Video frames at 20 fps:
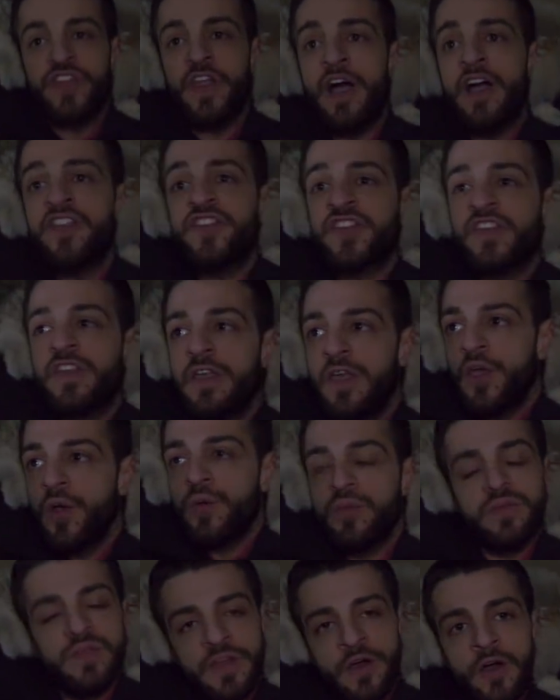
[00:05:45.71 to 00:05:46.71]
to us,
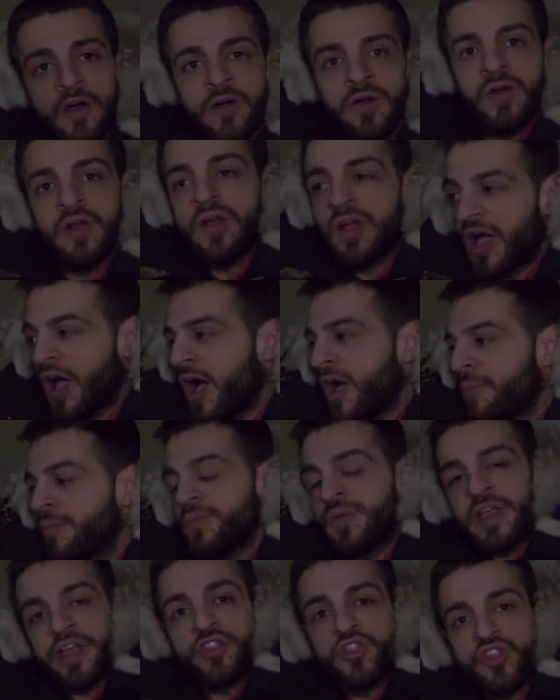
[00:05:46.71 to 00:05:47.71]
you know, uh,
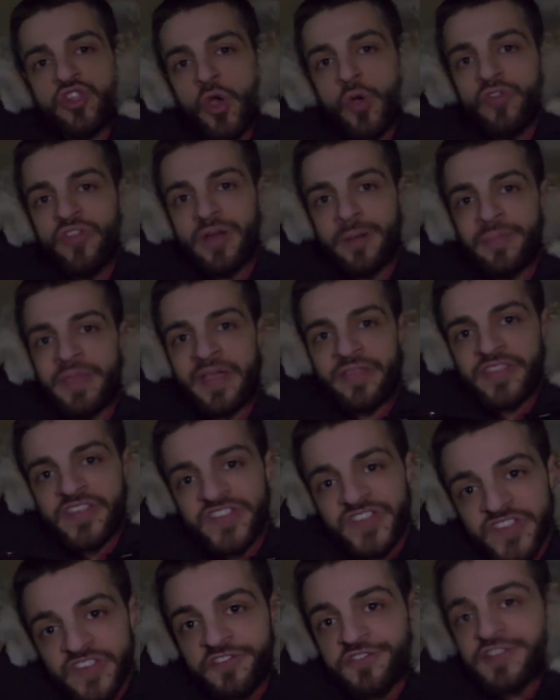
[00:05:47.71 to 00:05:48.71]
we can show them that
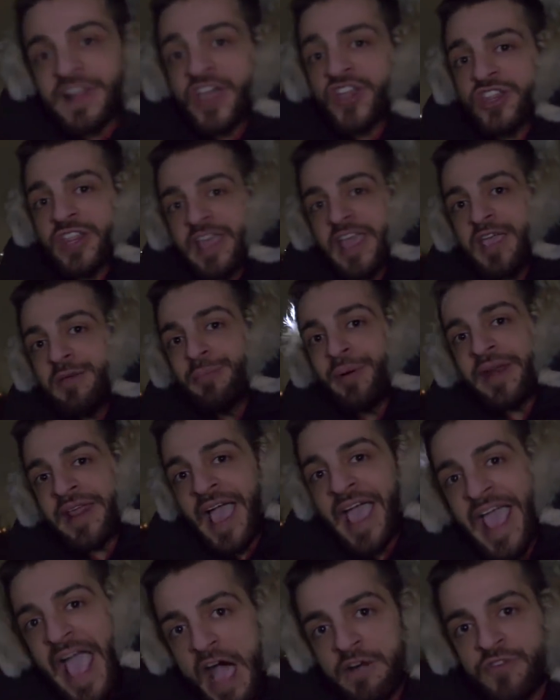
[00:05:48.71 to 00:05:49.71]
this is a flashlight. Hey buddy,
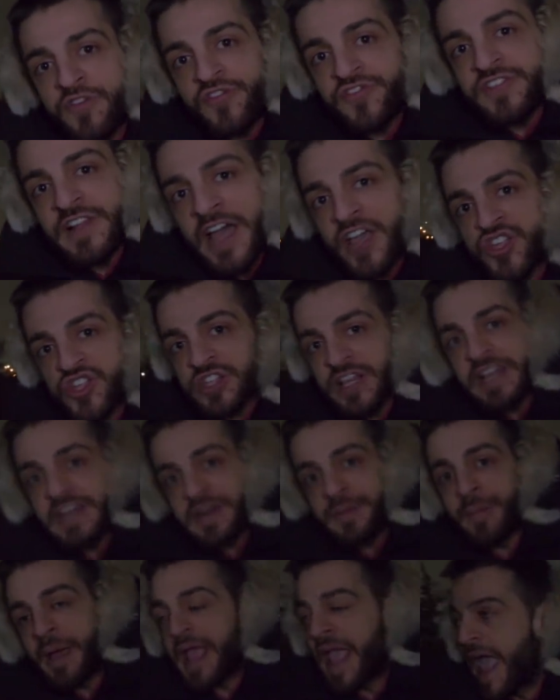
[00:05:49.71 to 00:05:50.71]
I have a flashlight
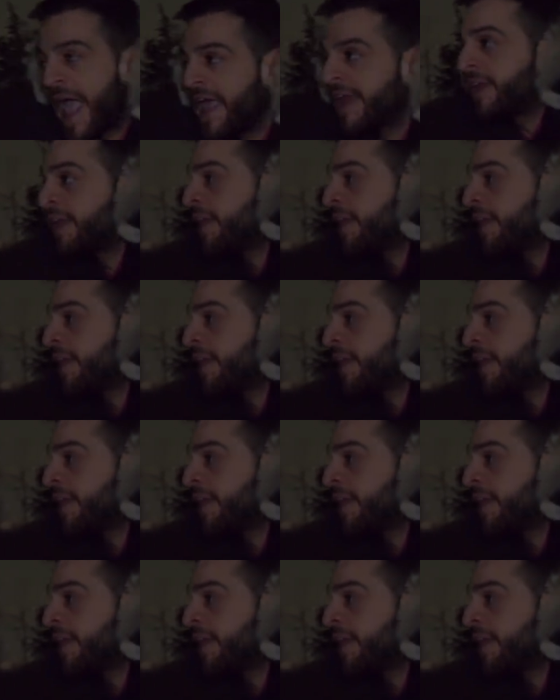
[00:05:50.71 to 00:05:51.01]
in my hand.